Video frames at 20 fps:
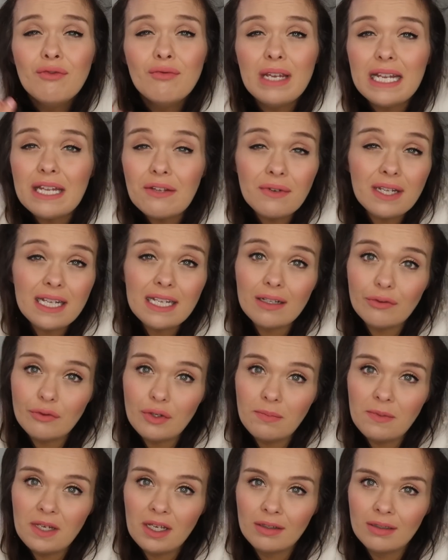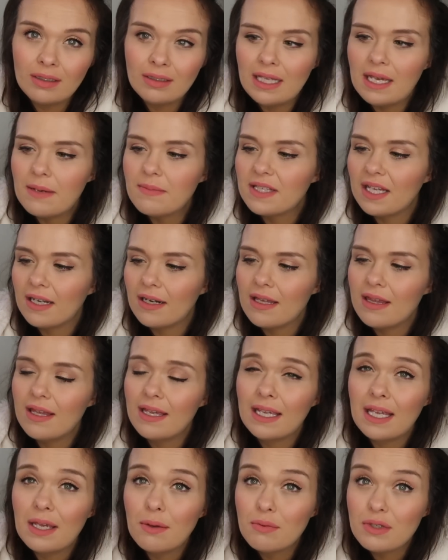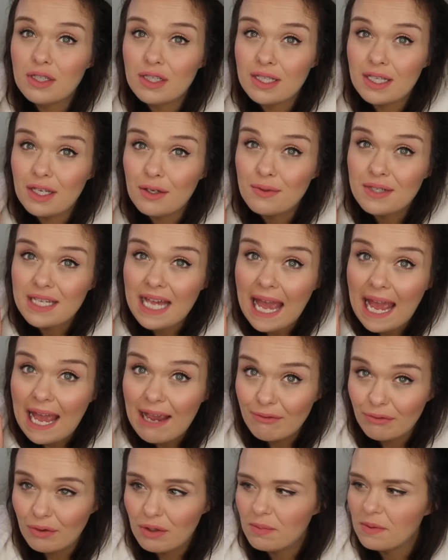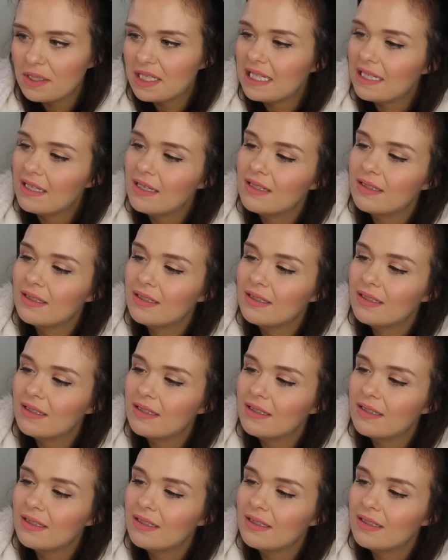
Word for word: really really creamy on the lips, and I think it would suit everybody.